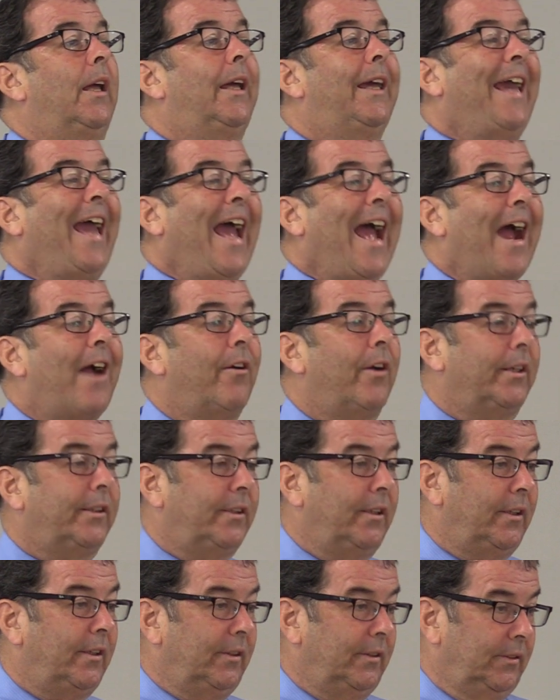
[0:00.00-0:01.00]

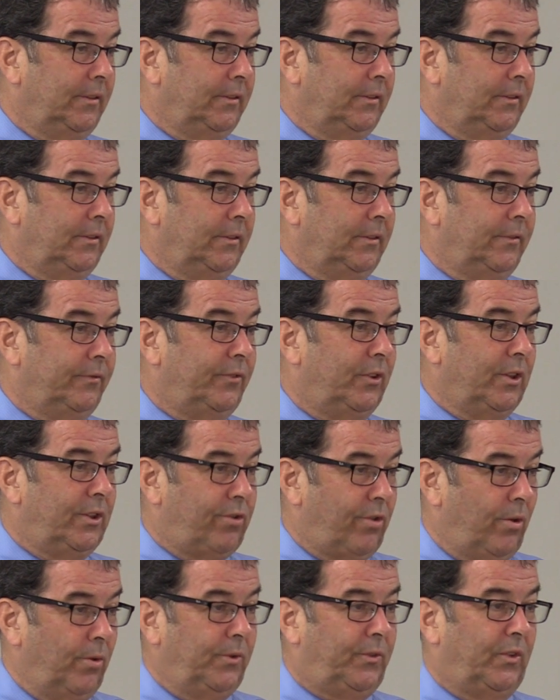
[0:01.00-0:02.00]
Character for
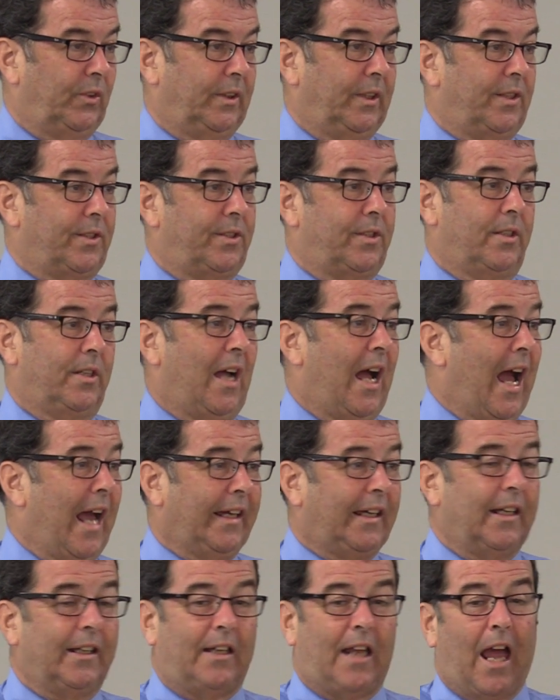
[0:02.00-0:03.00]
truthfulness. I
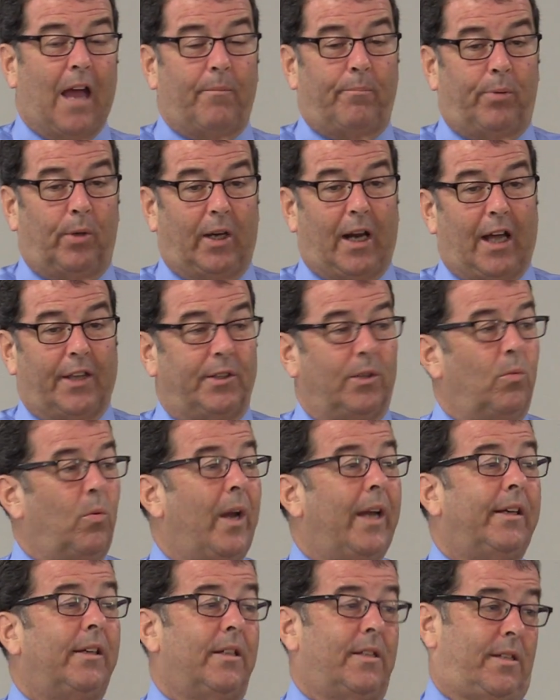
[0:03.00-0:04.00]
can put other
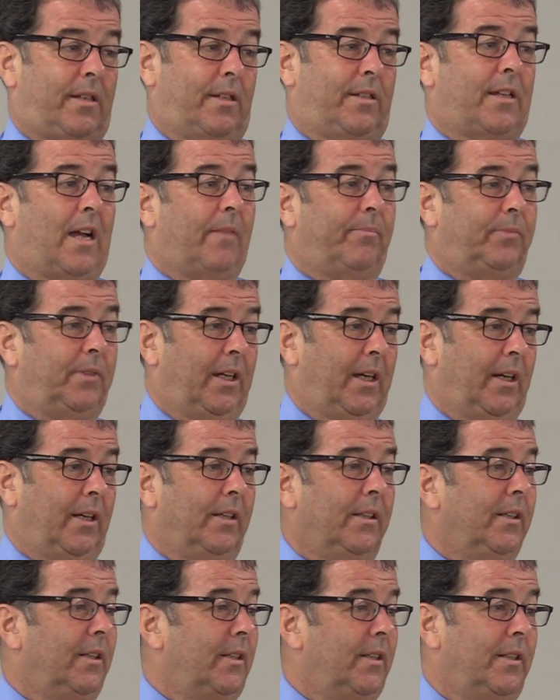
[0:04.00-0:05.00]
witnesses up there
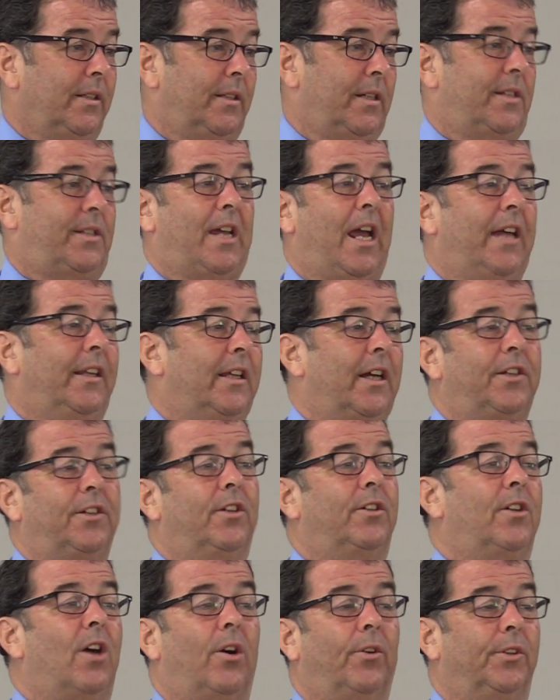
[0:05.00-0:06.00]
to say that
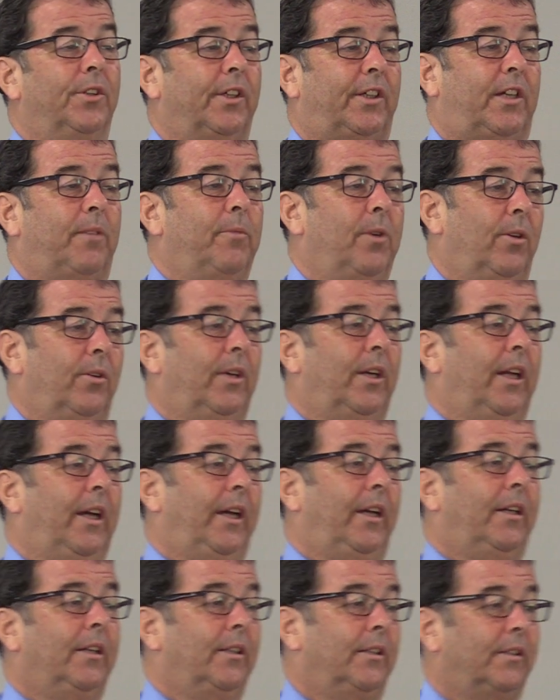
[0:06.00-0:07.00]
you're known in the
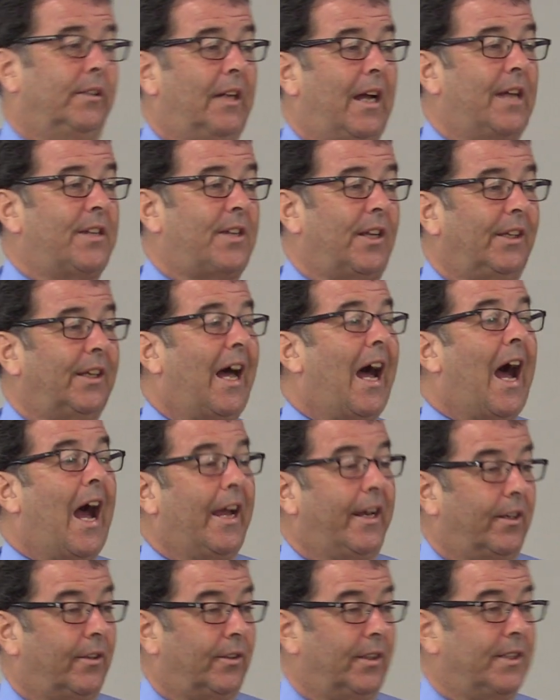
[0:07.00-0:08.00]
community as a
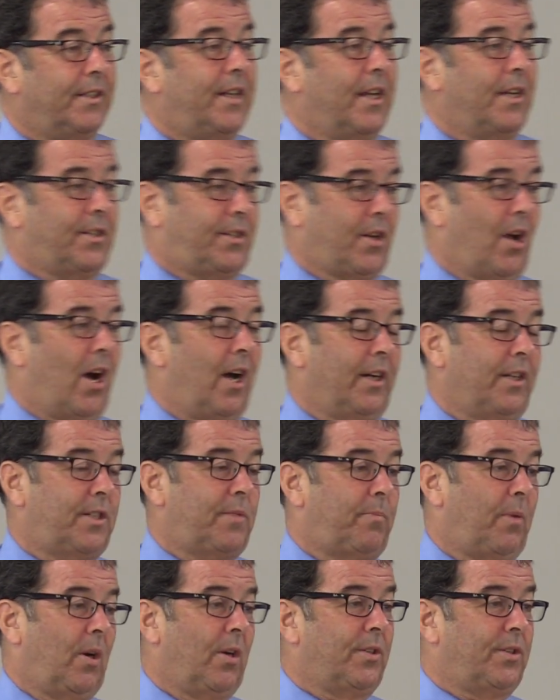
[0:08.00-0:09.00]
liar, a
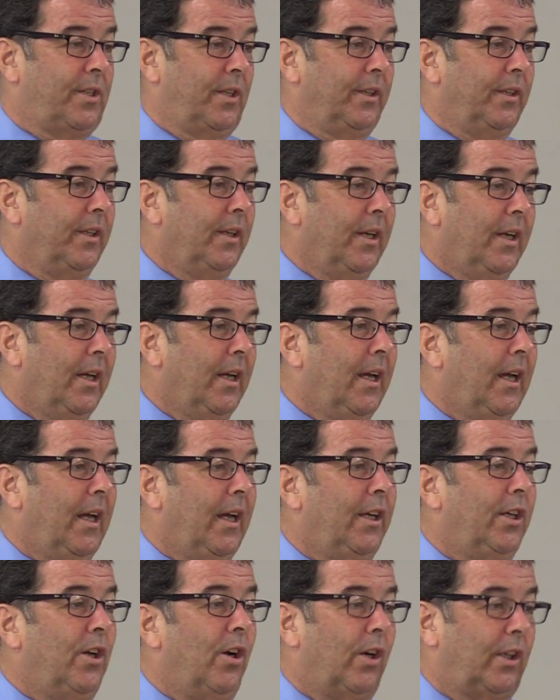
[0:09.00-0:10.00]
dishonest person.
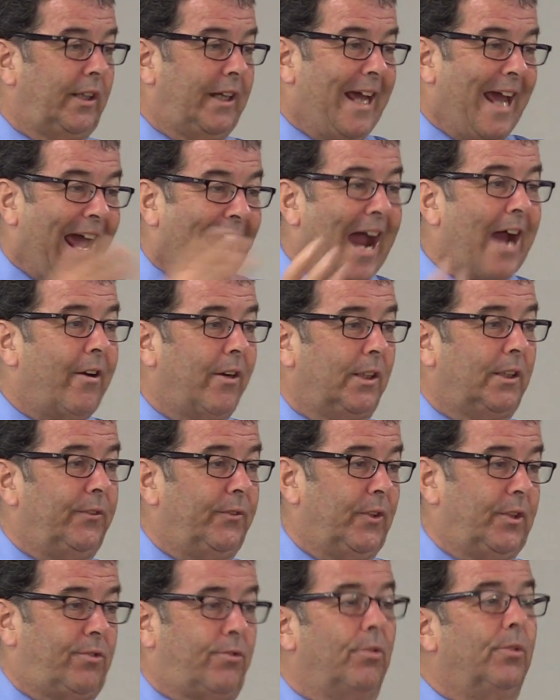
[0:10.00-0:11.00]
Your character
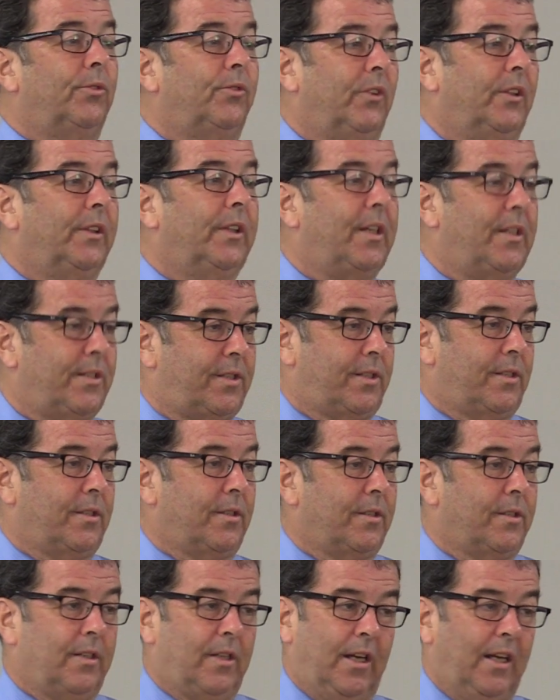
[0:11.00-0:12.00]
for truthfulness
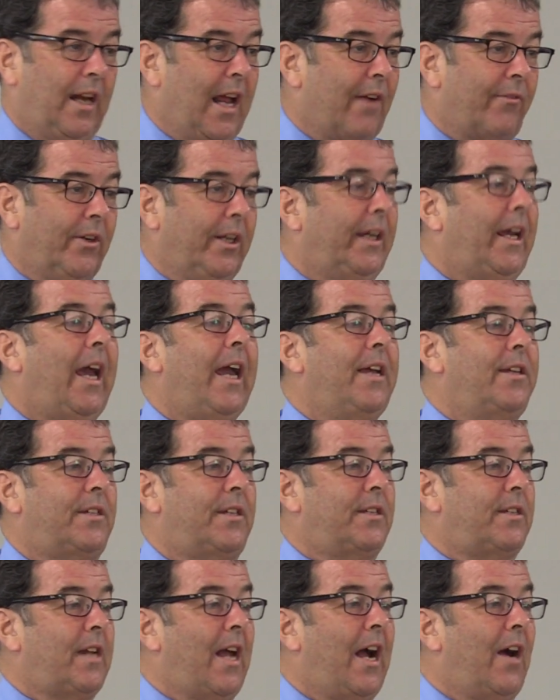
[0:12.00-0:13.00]
in every case
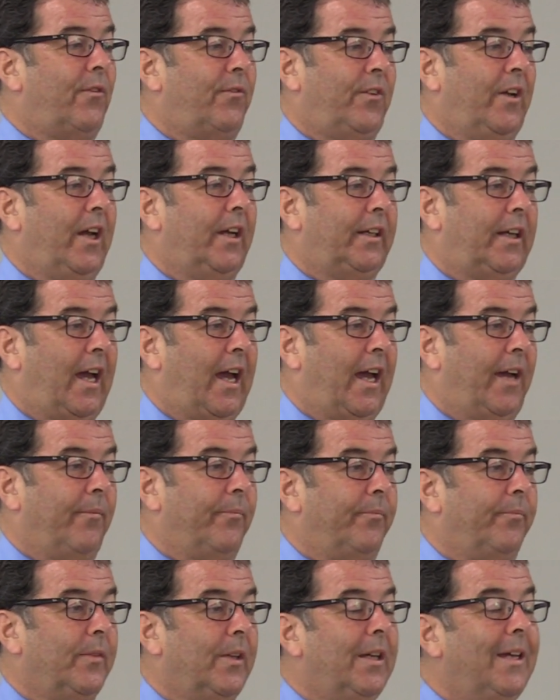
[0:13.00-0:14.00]
is now fair game.